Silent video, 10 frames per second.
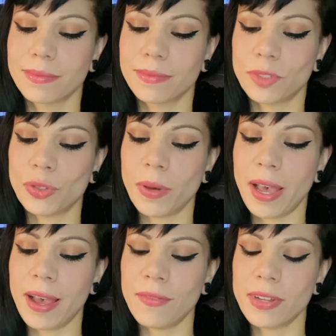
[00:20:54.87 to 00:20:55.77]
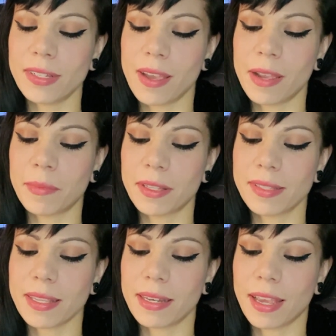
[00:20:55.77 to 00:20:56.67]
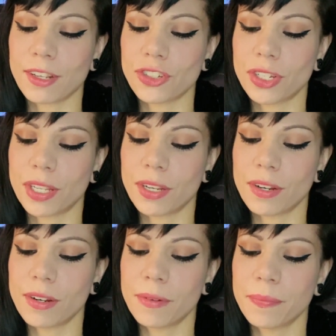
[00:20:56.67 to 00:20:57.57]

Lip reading: You have a timeless connection here